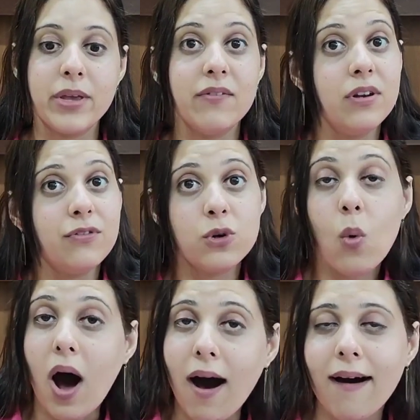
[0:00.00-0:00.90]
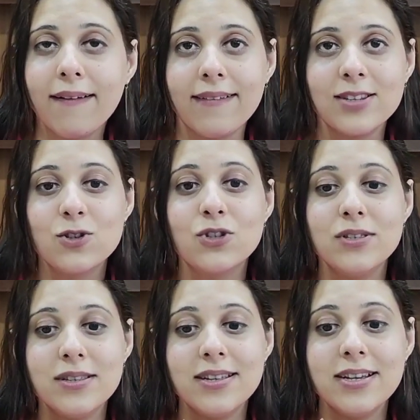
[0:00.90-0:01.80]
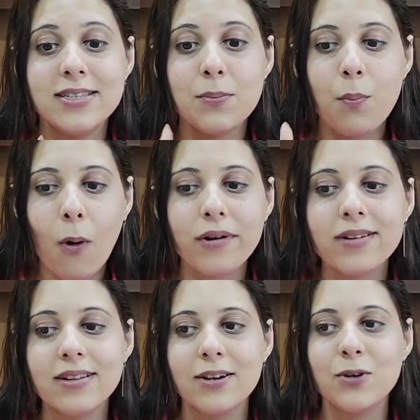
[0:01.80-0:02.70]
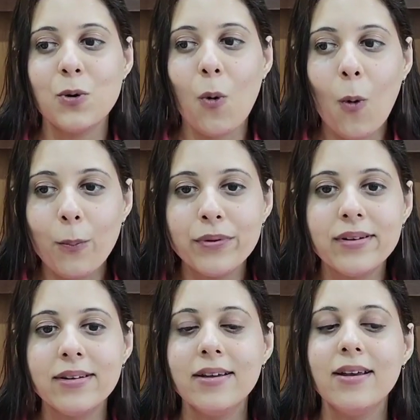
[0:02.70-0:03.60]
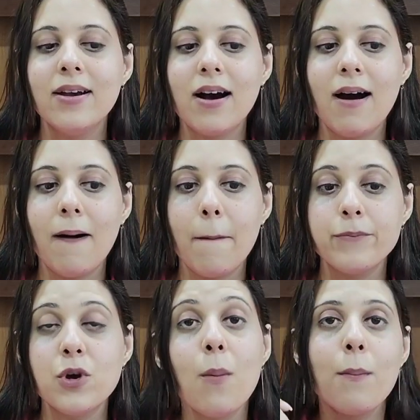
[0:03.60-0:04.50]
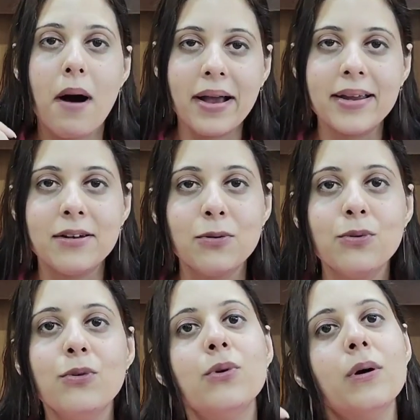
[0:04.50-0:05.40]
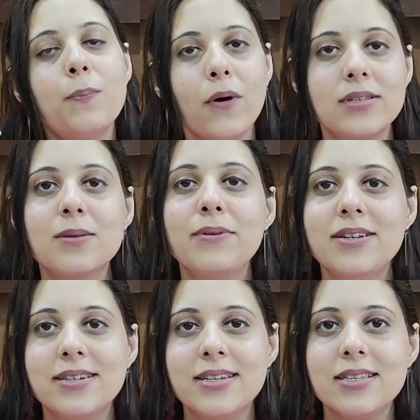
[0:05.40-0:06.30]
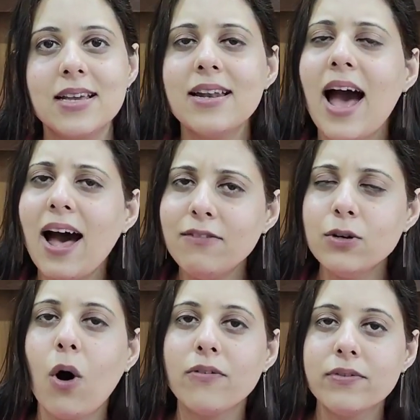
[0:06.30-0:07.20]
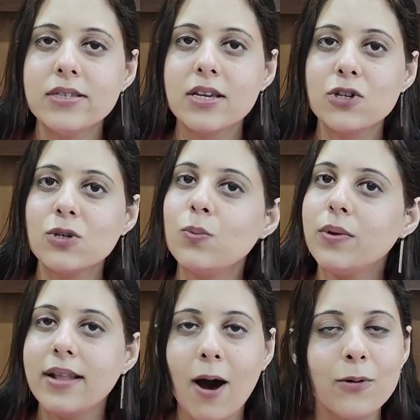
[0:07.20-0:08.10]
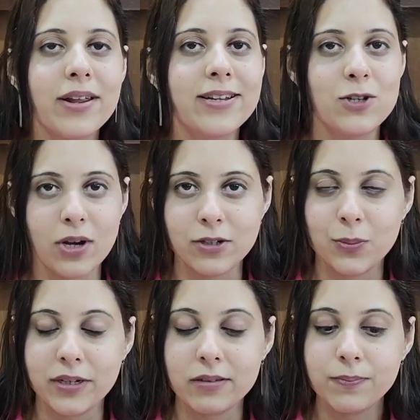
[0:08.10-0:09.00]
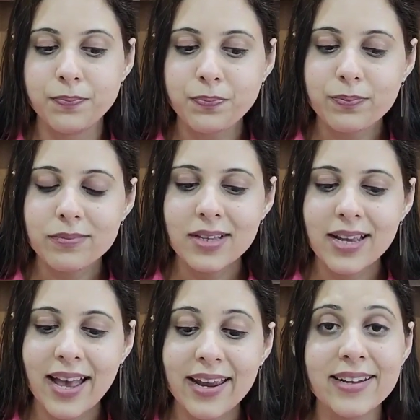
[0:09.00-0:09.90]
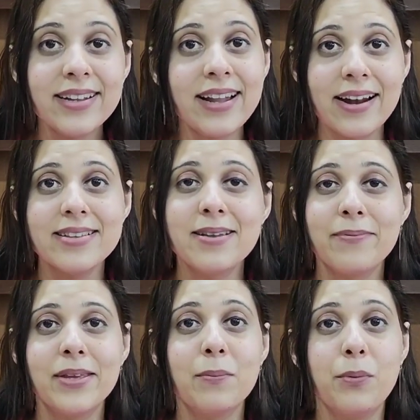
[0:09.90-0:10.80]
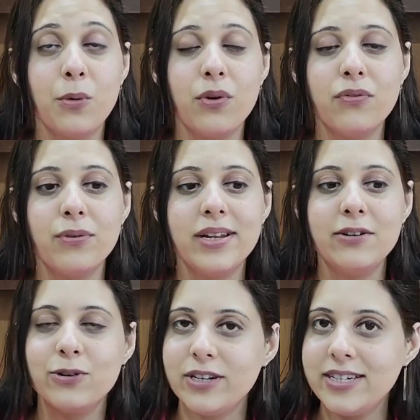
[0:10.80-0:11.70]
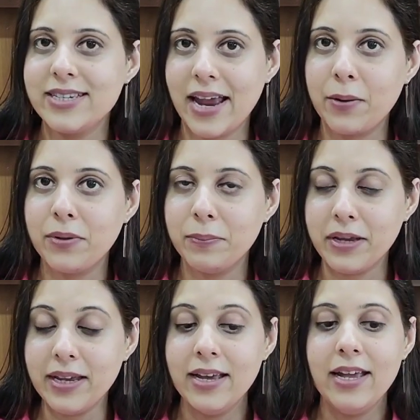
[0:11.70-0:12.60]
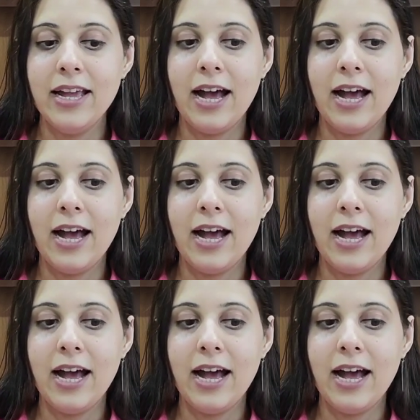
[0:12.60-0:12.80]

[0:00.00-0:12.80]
Even if you are, it's important that you open your mind to newer possibilities and have a conversation without any judgment. And I think that is something beautiful that really stayed with me.